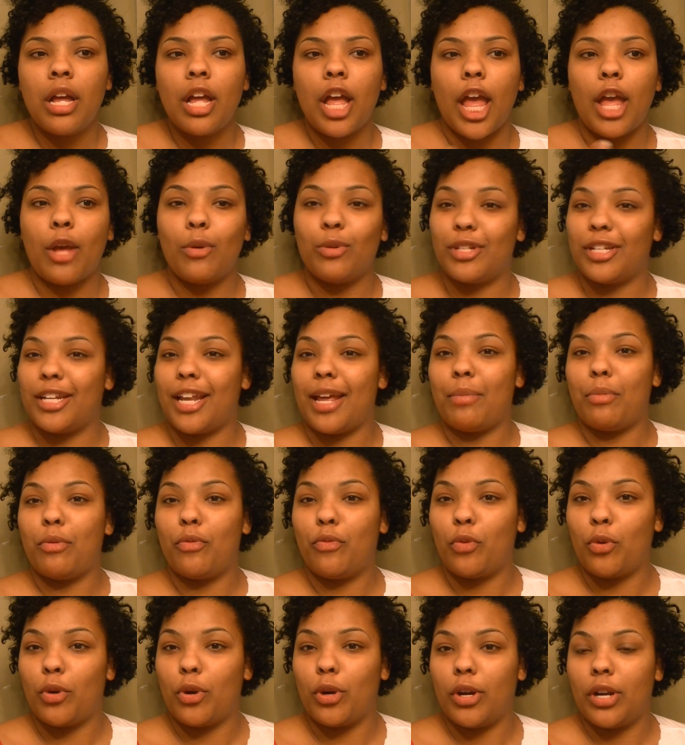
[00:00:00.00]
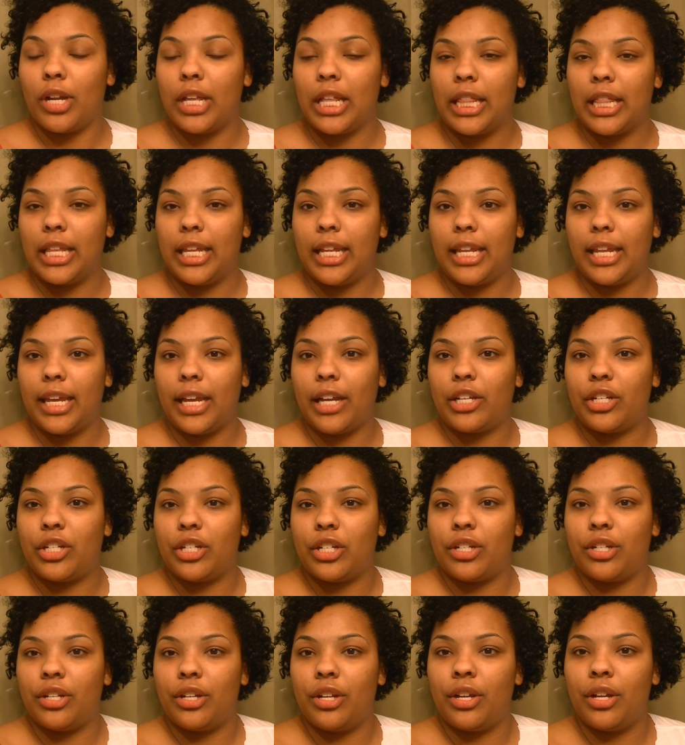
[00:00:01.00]
It was the day before the
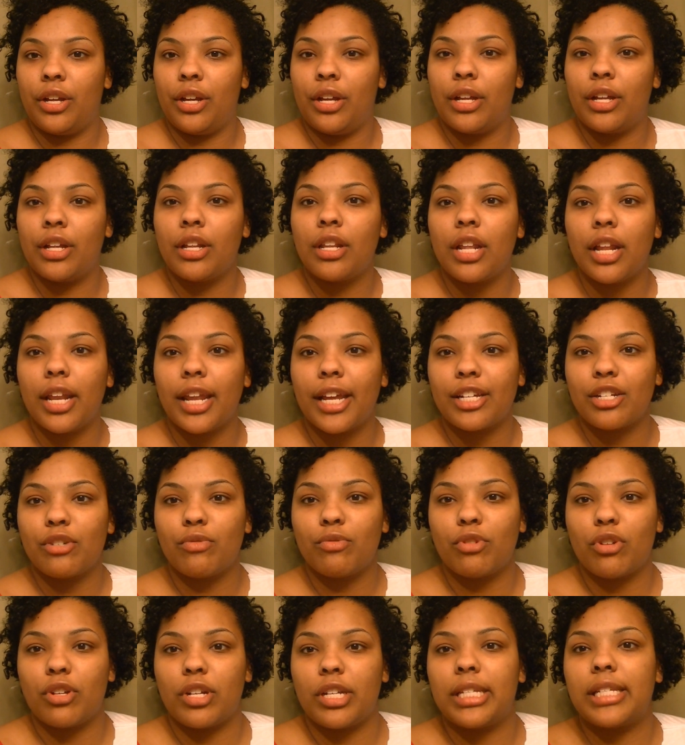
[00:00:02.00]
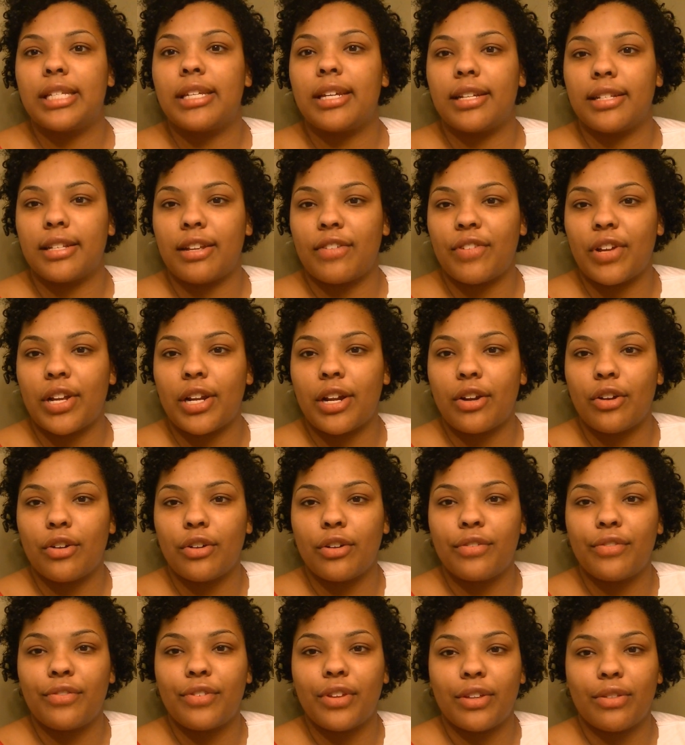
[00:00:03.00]
election. The election was on the 6th. I found out on
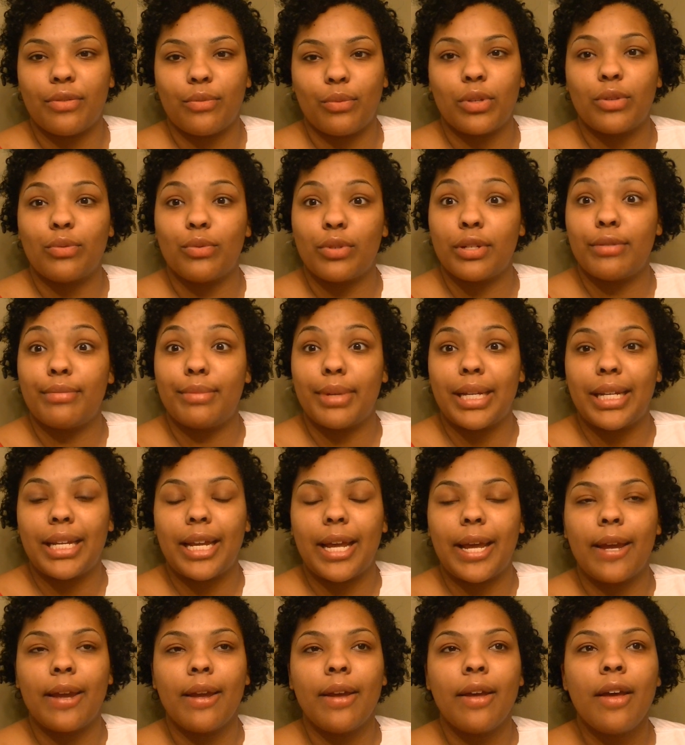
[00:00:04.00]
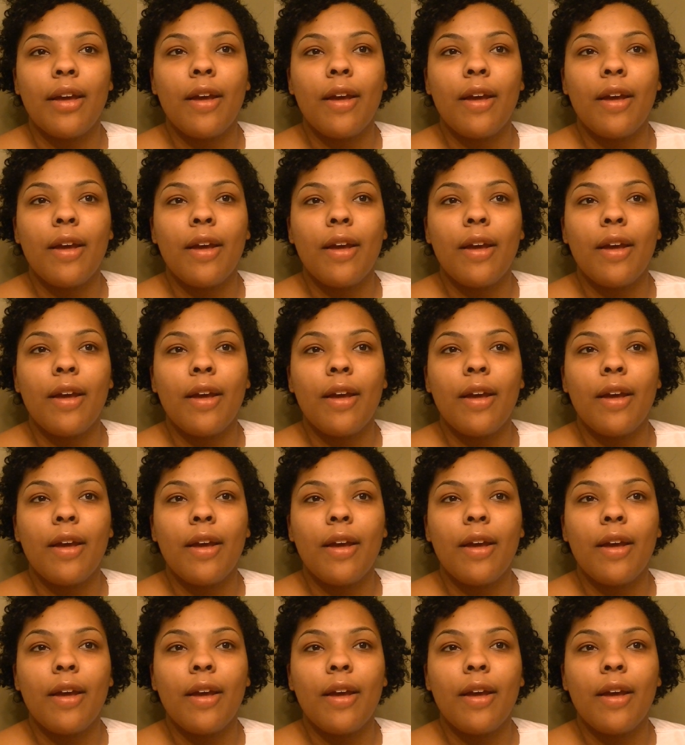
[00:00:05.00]
the 5th, which was a Monday.